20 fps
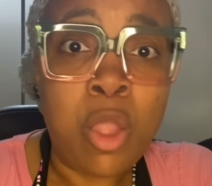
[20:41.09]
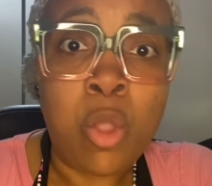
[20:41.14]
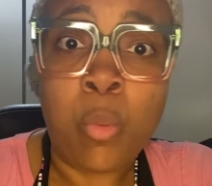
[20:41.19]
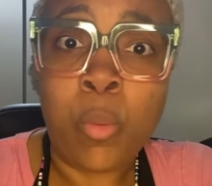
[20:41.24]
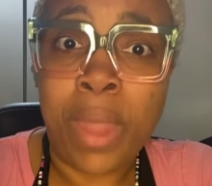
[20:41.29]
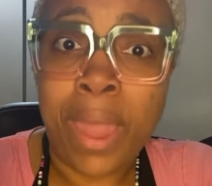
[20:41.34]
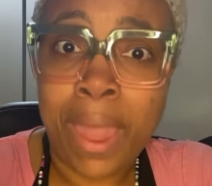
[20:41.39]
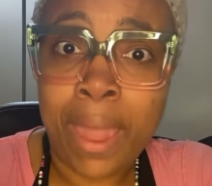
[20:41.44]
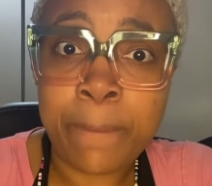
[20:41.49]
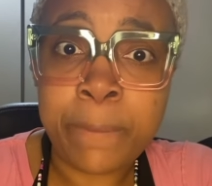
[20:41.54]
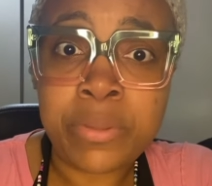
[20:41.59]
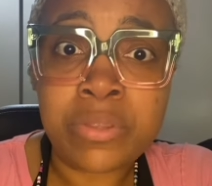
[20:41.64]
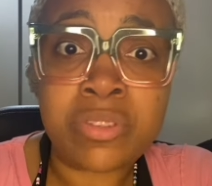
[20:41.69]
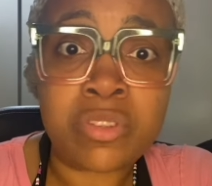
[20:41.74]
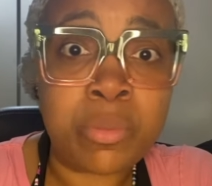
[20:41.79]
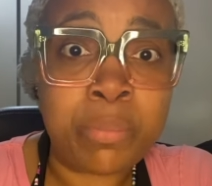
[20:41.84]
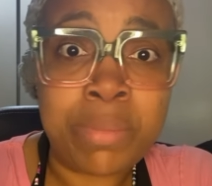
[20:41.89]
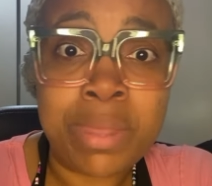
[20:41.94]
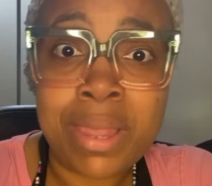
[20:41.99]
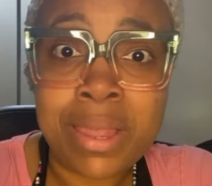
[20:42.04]
What happened
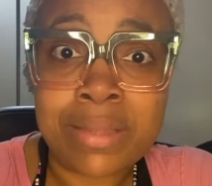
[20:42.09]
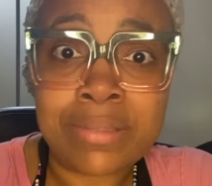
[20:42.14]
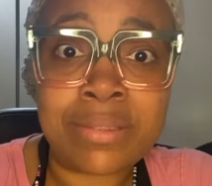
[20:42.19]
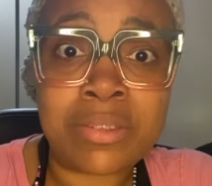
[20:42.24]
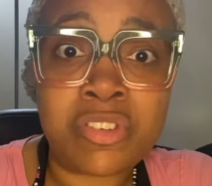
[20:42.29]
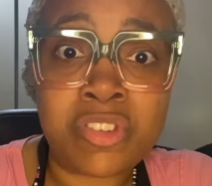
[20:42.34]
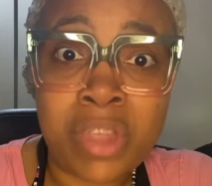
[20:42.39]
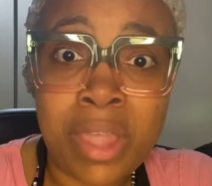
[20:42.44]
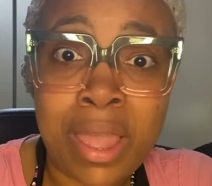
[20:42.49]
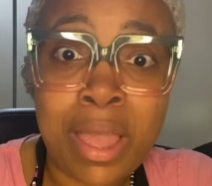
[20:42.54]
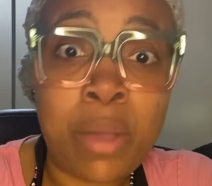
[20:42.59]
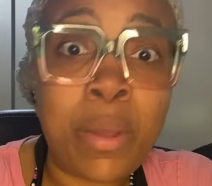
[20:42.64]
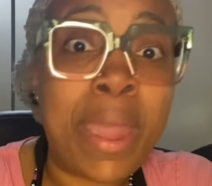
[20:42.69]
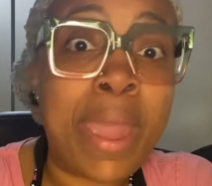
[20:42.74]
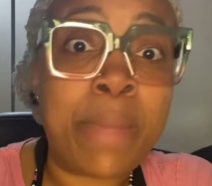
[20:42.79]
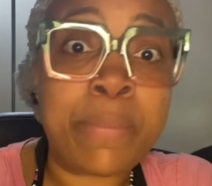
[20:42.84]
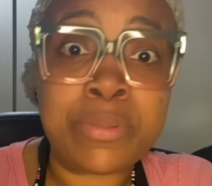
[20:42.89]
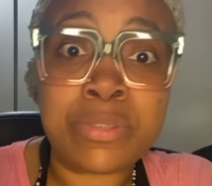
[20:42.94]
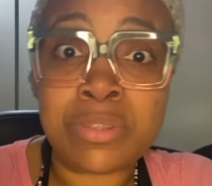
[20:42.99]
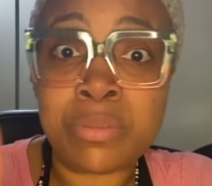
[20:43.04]
to me as a child
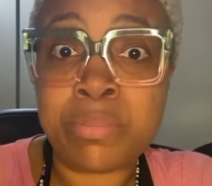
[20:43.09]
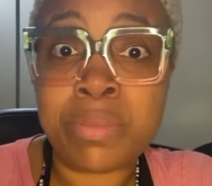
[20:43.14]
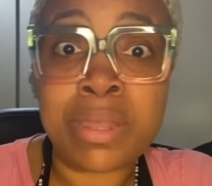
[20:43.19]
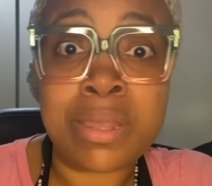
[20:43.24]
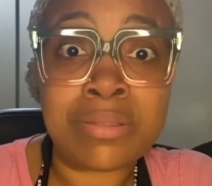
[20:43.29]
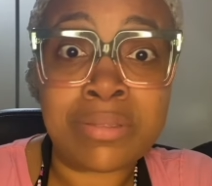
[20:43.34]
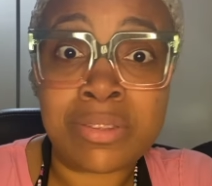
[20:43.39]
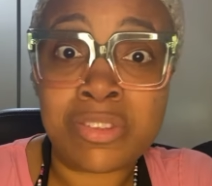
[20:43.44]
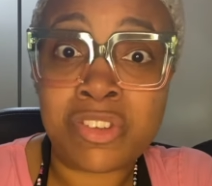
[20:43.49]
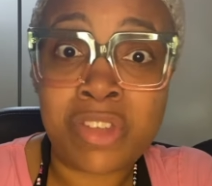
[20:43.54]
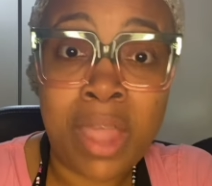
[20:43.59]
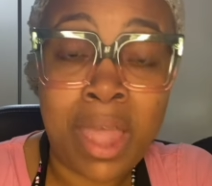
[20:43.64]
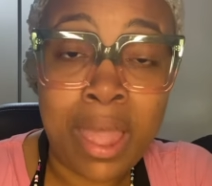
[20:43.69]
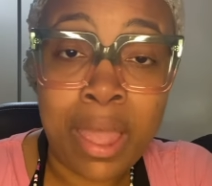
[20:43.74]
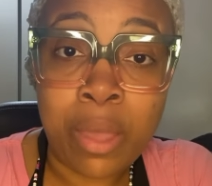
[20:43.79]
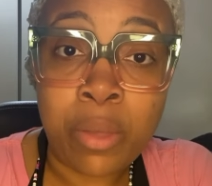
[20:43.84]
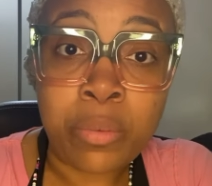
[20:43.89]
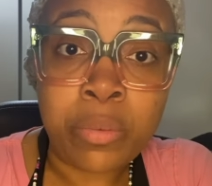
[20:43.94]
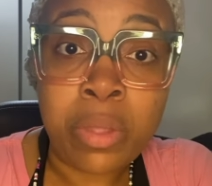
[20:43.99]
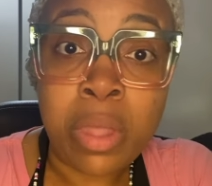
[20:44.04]
happened to me as a
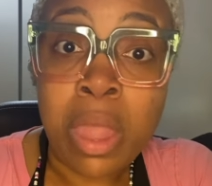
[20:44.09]
child.